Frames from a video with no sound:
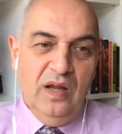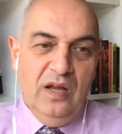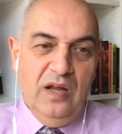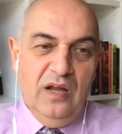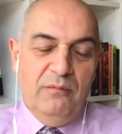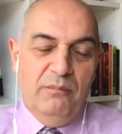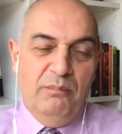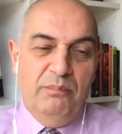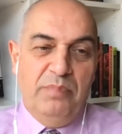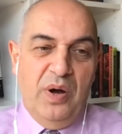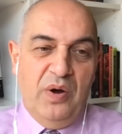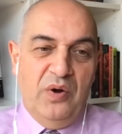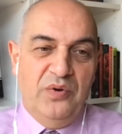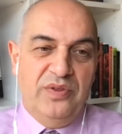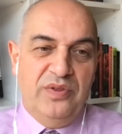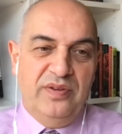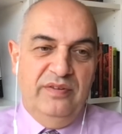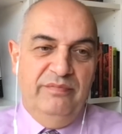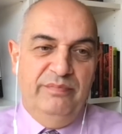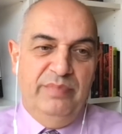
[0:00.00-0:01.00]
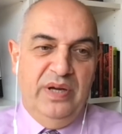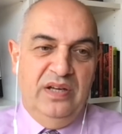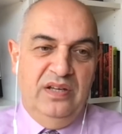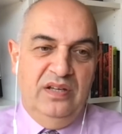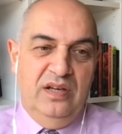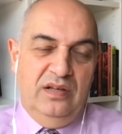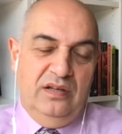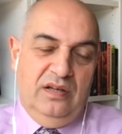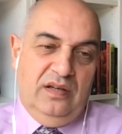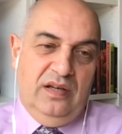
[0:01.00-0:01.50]
Both have
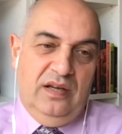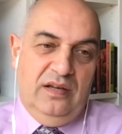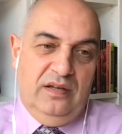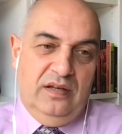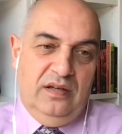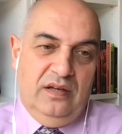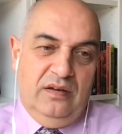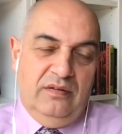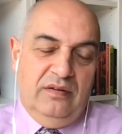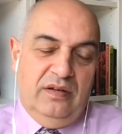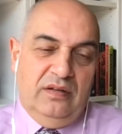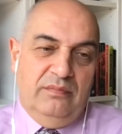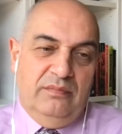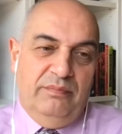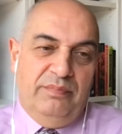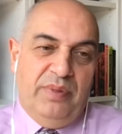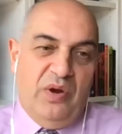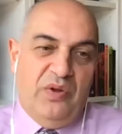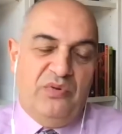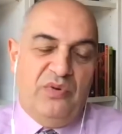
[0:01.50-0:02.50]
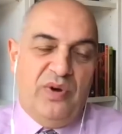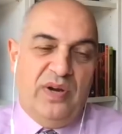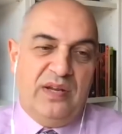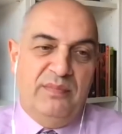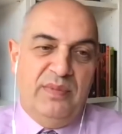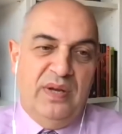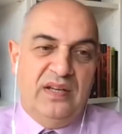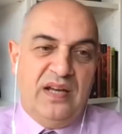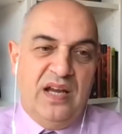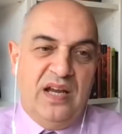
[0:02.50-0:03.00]
been, both
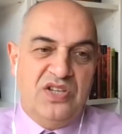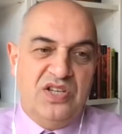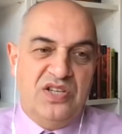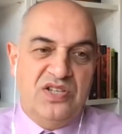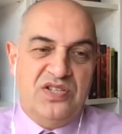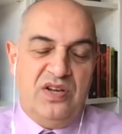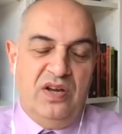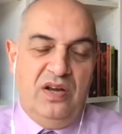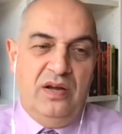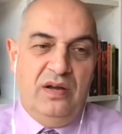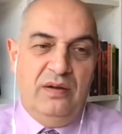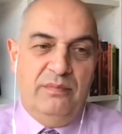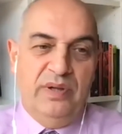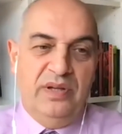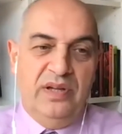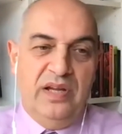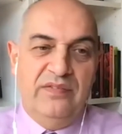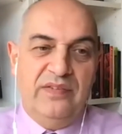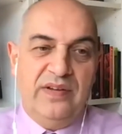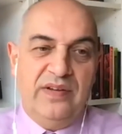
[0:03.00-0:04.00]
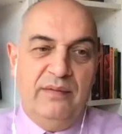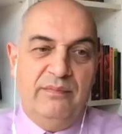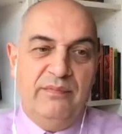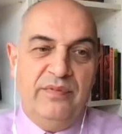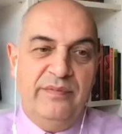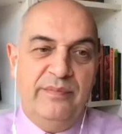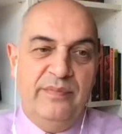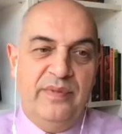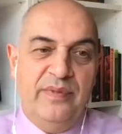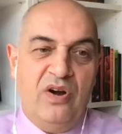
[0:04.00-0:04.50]
recommendations, I believe, come
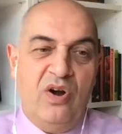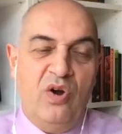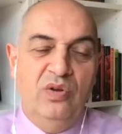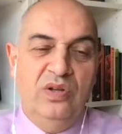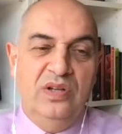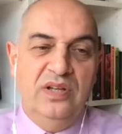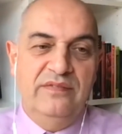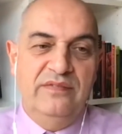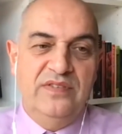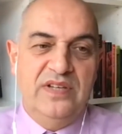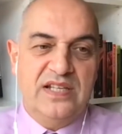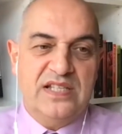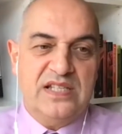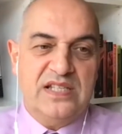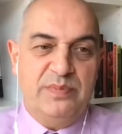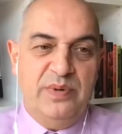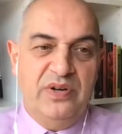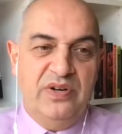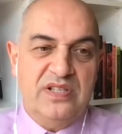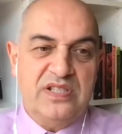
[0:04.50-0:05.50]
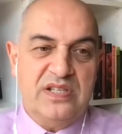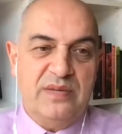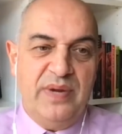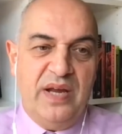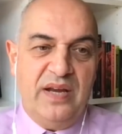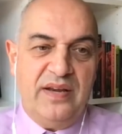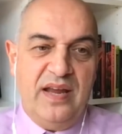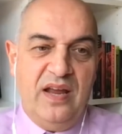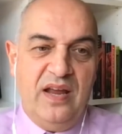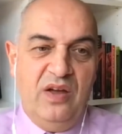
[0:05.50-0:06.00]
from their own lived experience
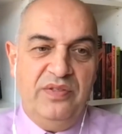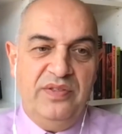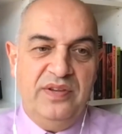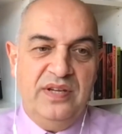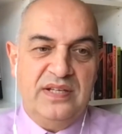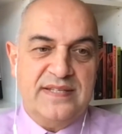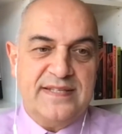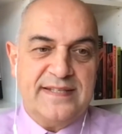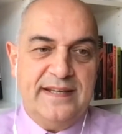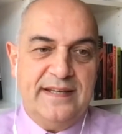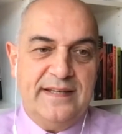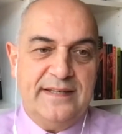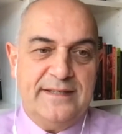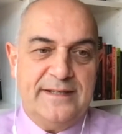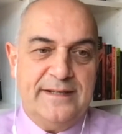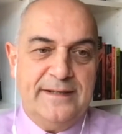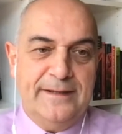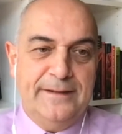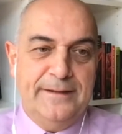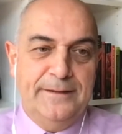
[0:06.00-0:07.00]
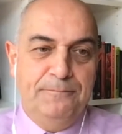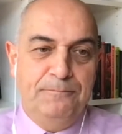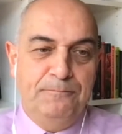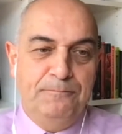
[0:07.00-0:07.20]
about how things get done.